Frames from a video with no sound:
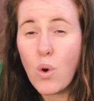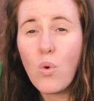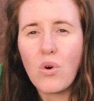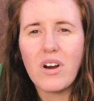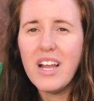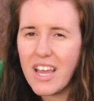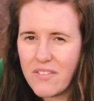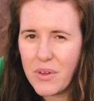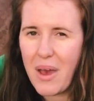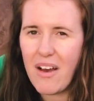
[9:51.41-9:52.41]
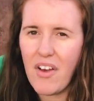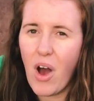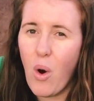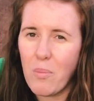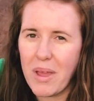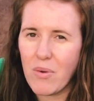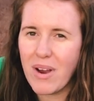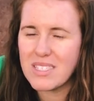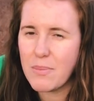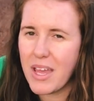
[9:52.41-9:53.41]
Or if you have a homemade
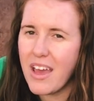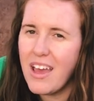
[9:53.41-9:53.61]
recipe,